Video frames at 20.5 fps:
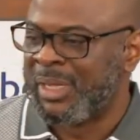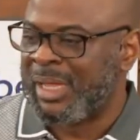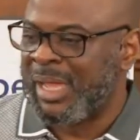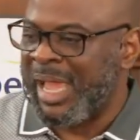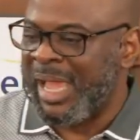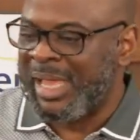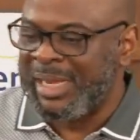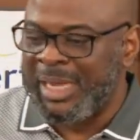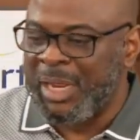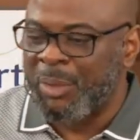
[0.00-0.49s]

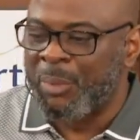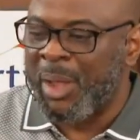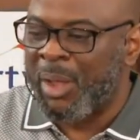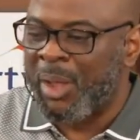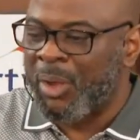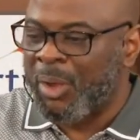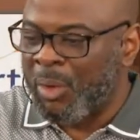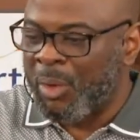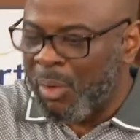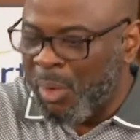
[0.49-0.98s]
And they were
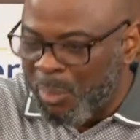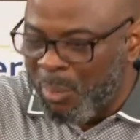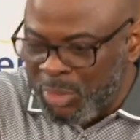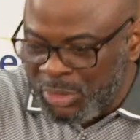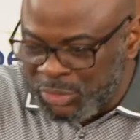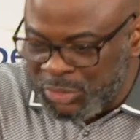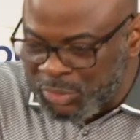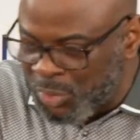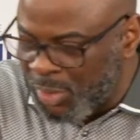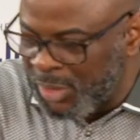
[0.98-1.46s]

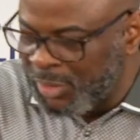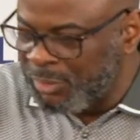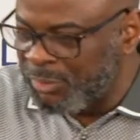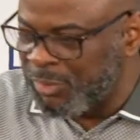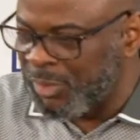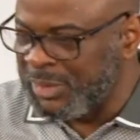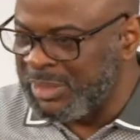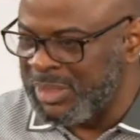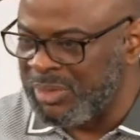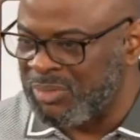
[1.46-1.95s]
almost going
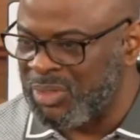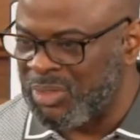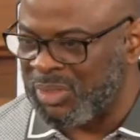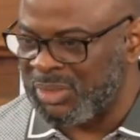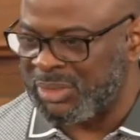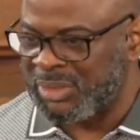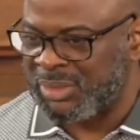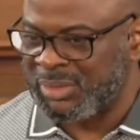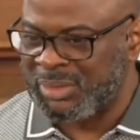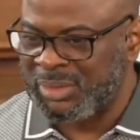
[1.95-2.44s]
for
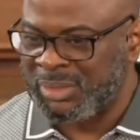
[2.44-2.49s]
divorce.